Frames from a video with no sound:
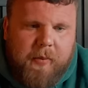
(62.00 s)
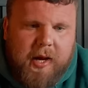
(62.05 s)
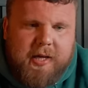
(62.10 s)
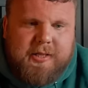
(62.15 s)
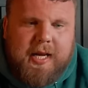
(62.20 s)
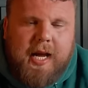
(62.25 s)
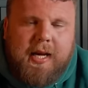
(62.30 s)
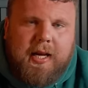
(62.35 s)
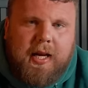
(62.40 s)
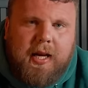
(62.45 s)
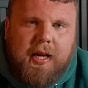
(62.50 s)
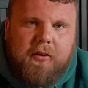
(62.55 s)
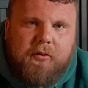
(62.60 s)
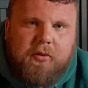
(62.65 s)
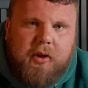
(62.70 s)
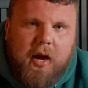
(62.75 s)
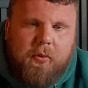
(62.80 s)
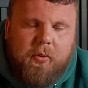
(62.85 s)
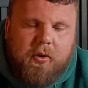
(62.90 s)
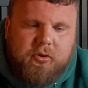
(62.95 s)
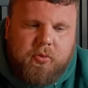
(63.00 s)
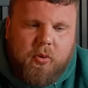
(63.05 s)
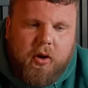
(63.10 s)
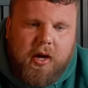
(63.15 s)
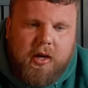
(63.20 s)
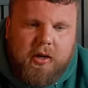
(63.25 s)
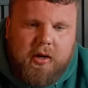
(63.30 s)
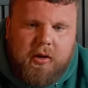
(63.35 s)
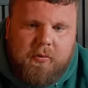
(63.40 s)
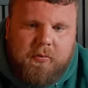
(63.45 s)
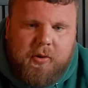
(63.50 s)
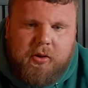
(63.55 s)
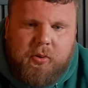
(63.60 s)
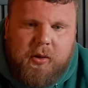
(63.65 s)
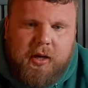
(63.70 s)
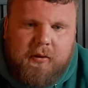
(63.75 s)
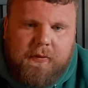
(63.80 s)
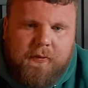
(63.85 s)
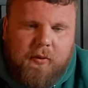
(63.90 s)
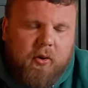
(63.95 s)
my second lift, I was wanting
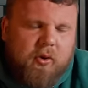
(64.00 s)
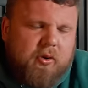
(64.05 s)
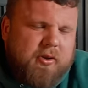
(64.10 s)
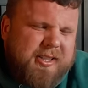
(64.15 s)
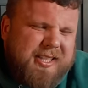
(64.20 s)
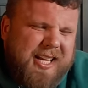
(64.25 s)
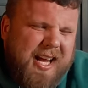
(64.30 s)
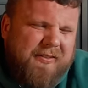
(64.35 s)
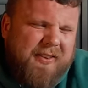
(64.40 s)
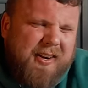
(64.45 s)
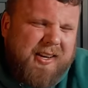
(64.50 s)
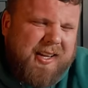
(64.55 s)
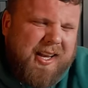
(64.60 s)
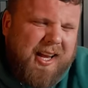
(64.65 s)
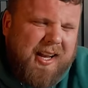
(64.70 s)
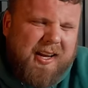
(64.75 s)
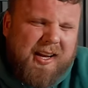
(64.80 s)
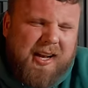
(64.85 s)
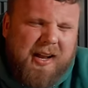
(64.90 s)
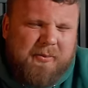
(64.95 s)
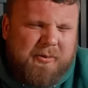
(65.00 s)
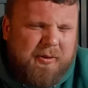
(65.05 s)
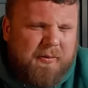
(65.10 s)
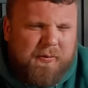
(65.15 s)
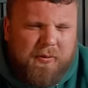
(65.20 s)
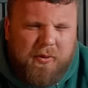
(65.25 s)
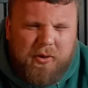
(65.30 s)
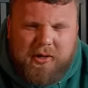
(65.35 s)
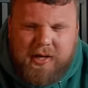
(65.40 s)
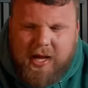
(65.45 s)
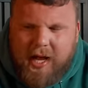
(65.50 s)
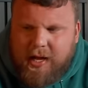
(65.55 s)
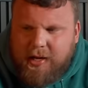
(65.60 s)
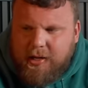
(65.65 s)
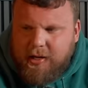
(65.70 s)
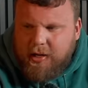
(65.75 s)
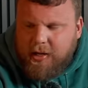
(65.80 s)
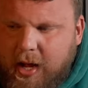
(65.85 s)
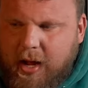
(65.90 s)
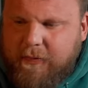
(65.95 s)
between 407 kilograms and
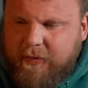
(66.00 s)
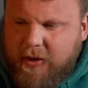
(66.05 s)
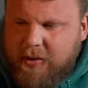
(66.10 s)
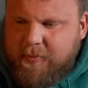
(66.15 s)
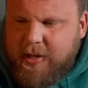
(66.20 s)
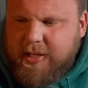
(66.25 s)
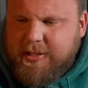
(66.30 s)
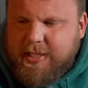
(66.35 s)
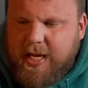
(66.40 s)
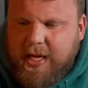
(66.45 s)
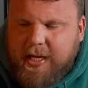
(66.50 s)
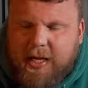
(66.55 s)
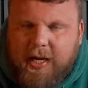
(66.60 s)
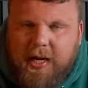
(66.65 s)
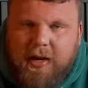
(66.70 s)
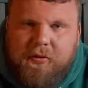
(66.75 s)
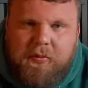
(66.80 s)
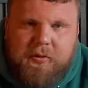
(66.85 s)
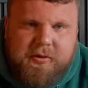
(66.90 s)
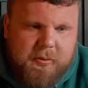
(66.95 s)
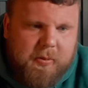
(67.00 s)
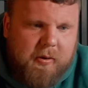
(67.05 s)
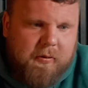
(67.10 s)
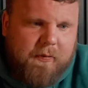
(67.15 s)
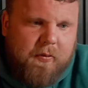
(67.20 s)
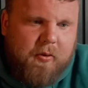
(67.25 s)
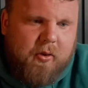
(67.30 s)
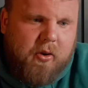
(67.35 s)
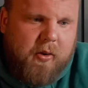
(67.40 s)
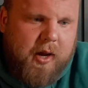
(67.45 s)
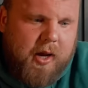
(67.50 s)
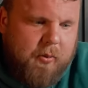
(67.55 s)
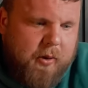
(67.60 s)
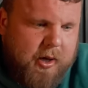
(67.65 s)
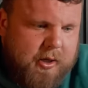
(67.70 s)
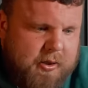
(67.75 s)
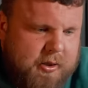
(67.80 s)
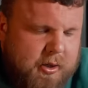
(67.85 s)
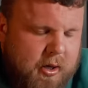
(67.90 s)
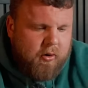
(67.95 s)
410. I think my second lift was about 408,
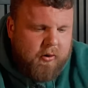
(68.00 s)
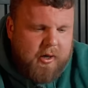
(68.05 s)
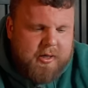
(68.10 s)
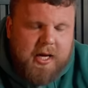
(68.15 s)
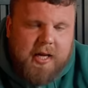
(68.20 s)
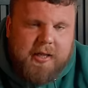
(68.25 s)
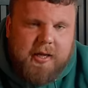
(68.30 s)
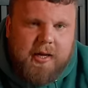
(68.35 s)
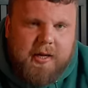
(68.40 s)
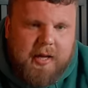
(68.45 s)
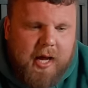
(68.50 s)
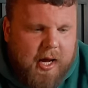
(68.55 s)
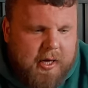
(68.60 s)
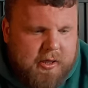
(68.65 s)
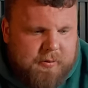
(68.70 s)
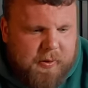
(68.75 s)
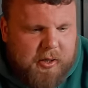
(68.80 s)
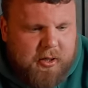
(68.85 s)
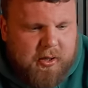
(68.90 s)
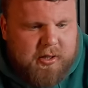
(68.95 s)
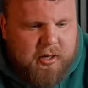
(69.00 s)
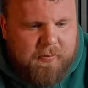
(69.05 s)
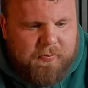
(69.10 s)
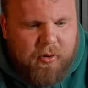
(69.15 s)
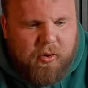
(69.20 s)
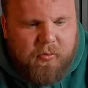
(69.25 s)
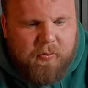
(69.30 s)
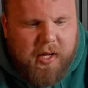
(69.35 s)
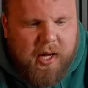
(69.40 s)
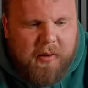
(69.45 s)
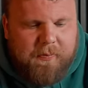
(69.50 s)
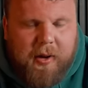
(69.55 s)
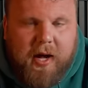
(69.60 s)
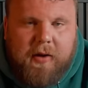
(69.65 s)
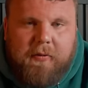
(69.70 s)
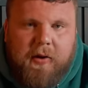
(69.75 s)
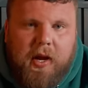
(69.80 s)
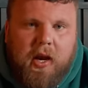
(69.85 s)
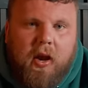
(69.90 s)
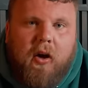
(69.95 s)
which the reason I did that is because it put me
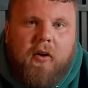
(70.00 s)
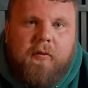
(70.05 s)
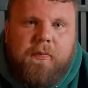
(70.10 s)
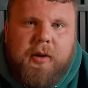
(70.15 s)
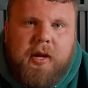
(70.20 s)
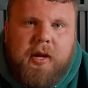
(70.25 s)
above a lot of